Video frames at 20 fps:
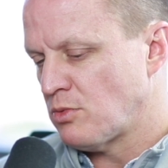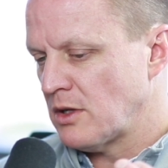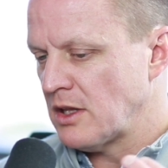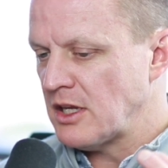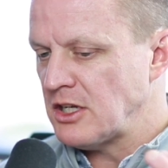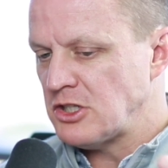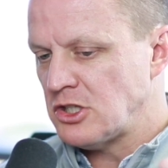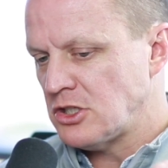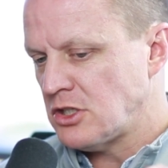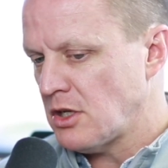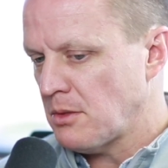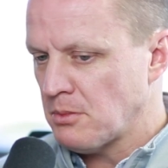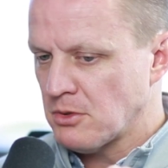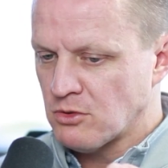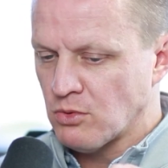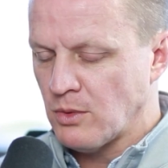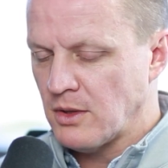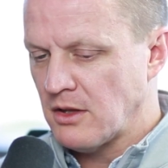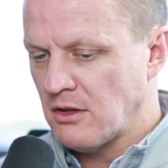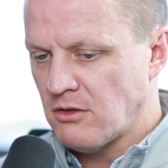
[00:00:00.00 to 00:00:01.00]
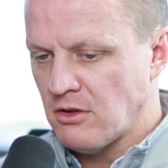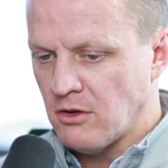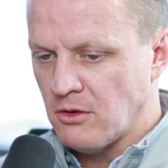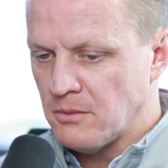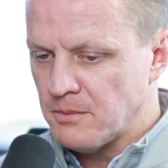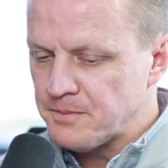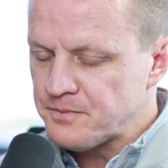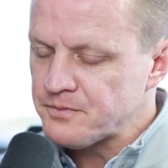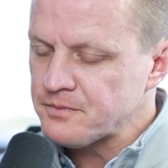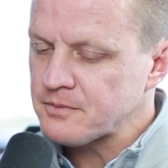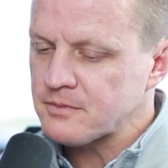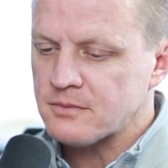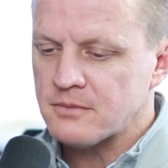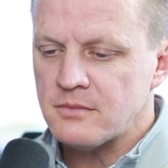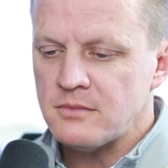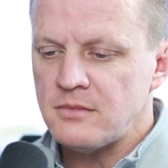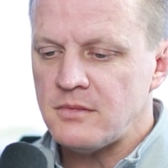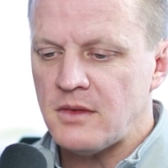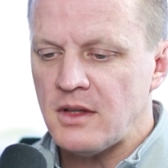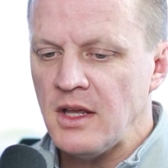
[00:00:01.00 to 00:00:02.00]
relationship between the two.
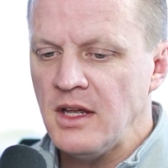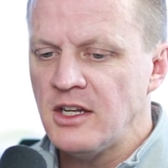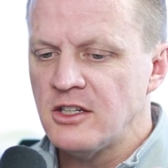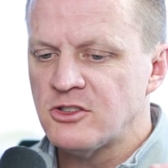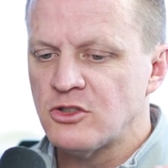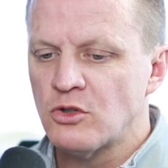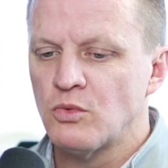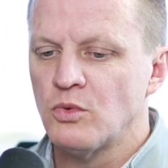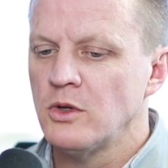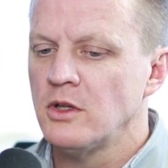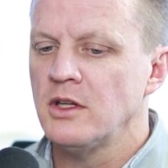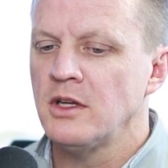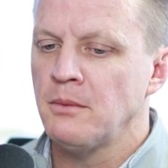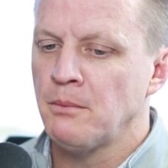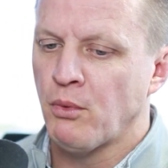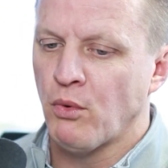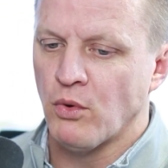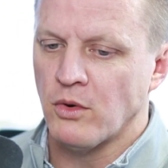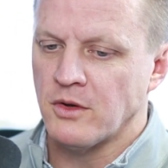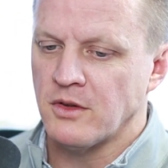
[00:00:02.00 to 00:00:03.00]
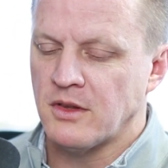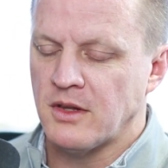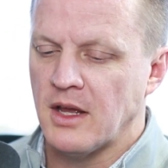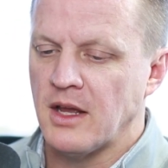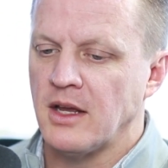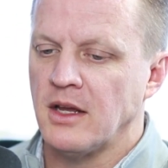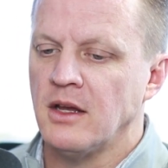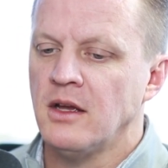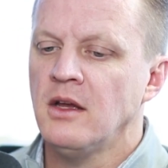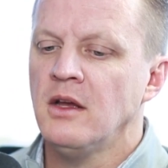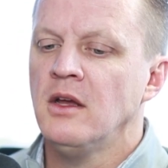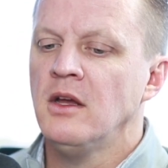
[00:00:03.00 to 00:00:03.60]
And it's a really important thing